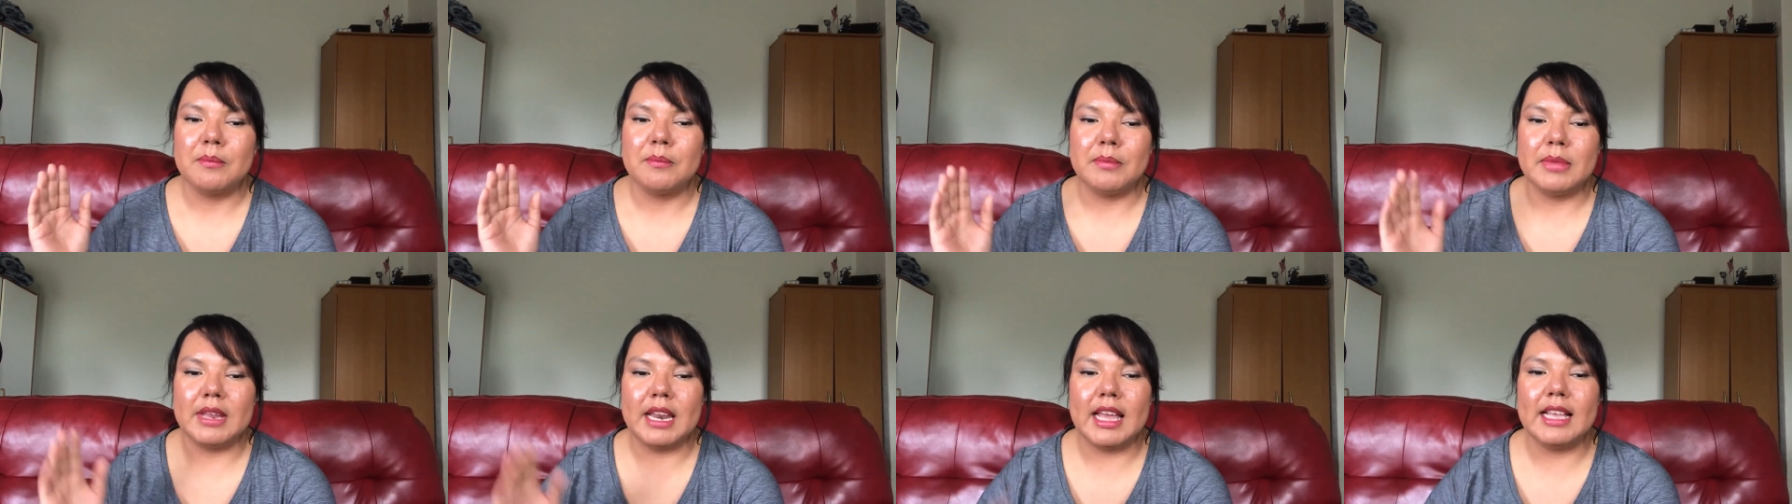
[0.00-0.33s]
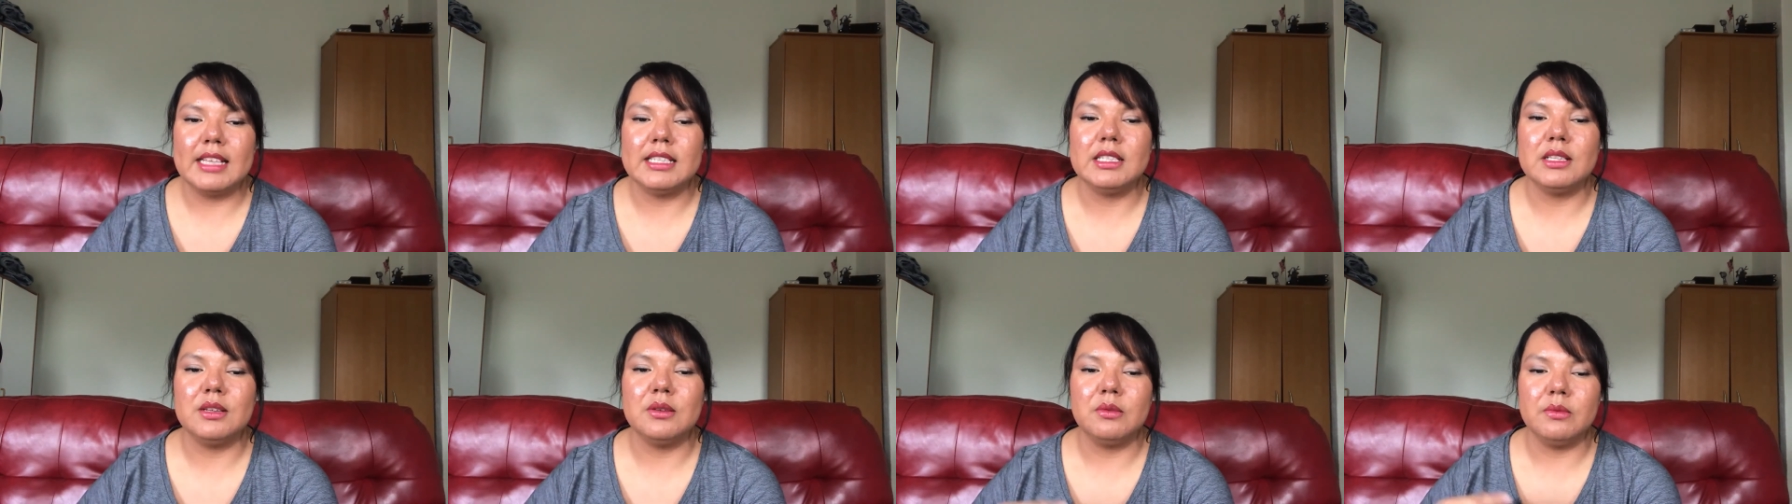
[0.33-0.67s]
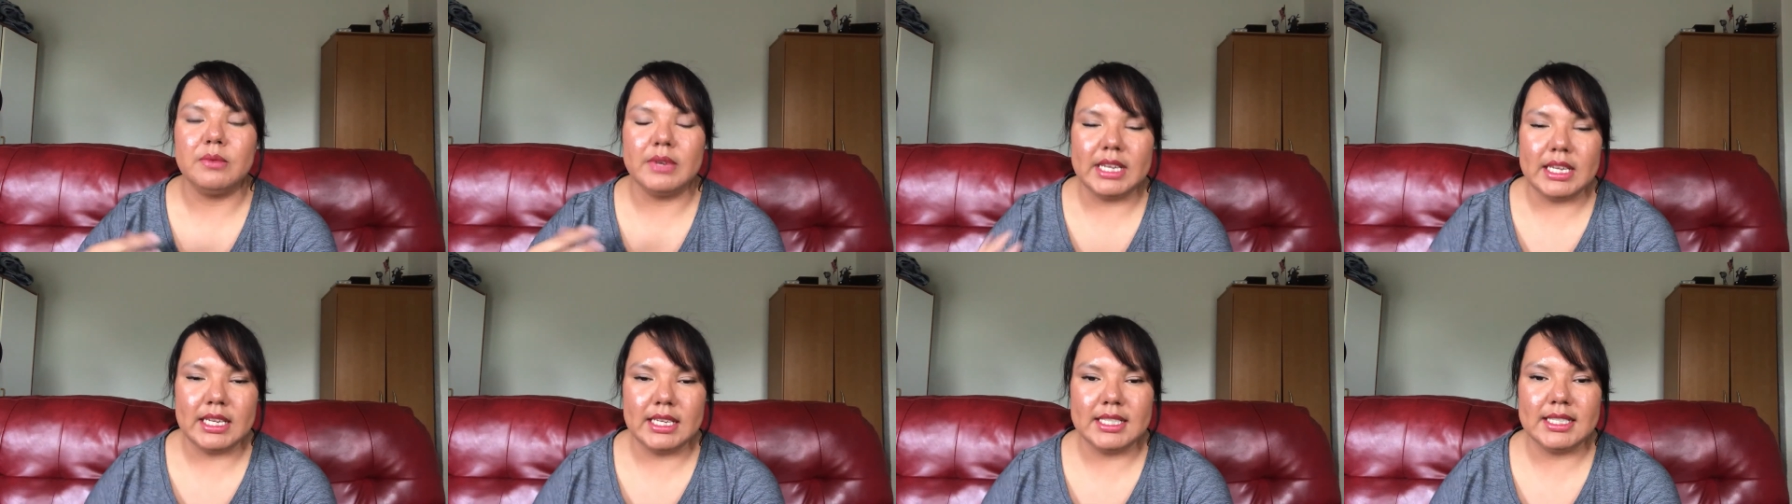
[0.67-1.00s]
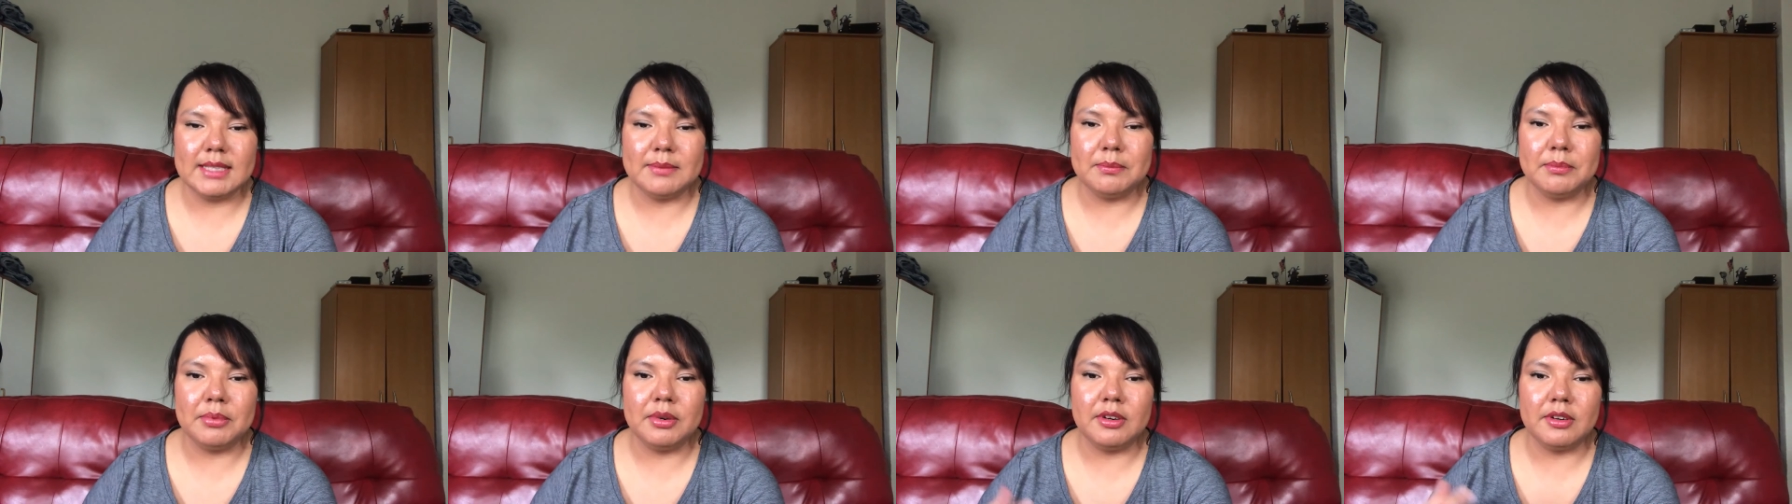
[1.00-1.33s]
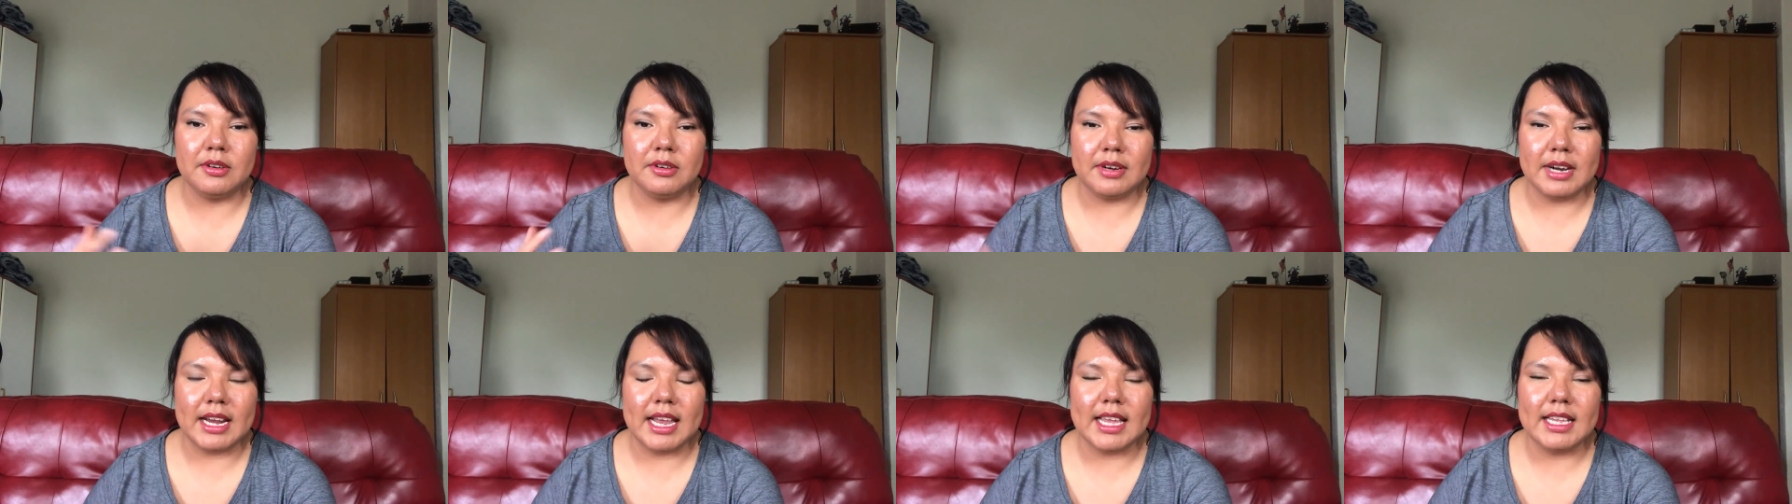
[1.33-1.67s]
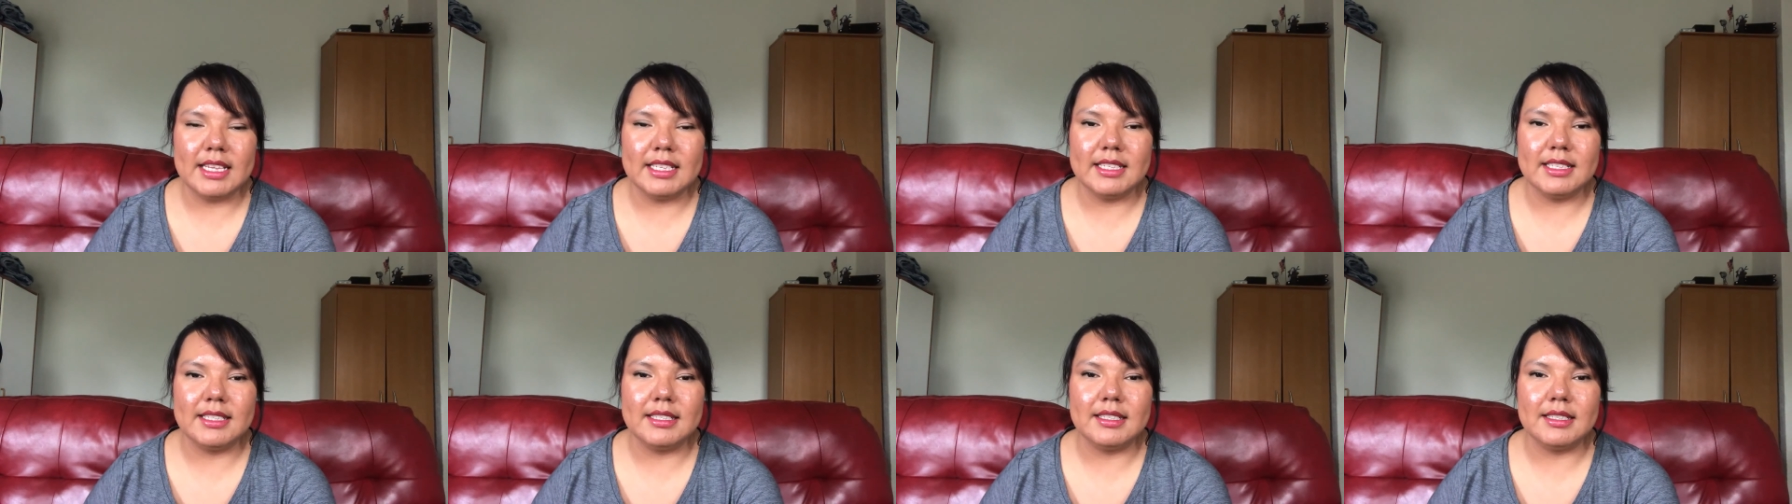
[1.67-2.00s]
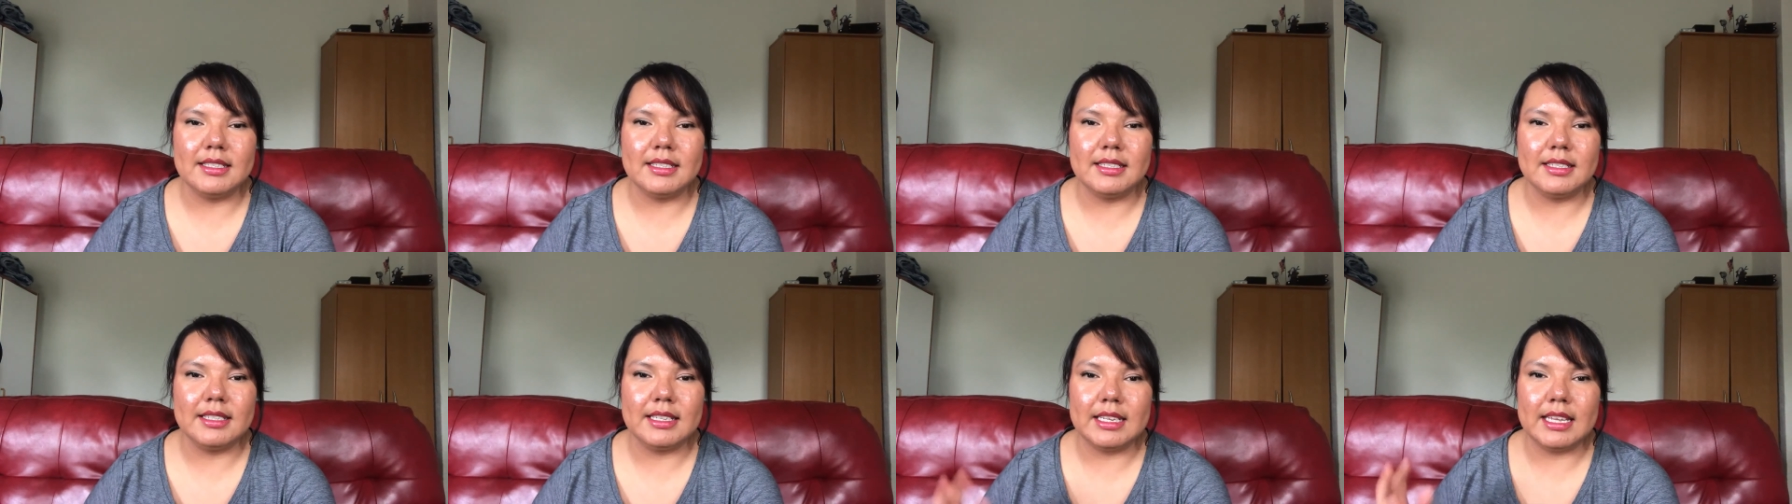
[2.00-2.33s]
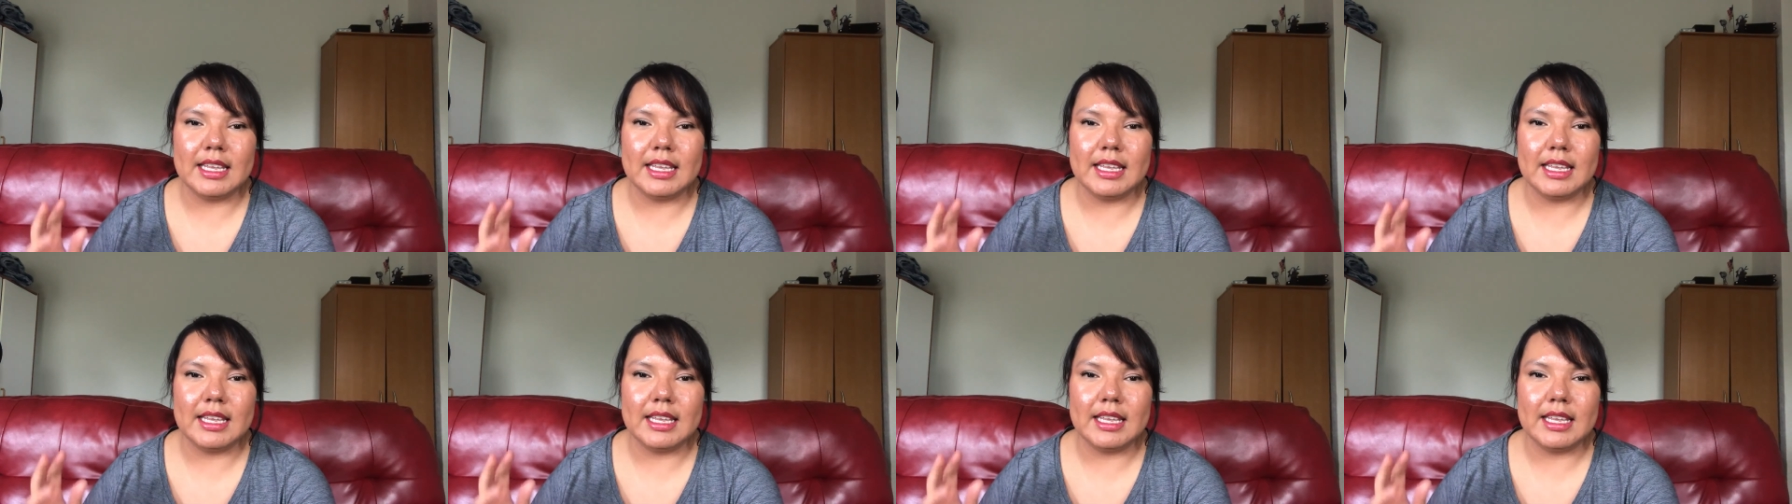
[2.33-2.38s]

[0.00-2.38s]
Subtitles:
But as the weeks progressed,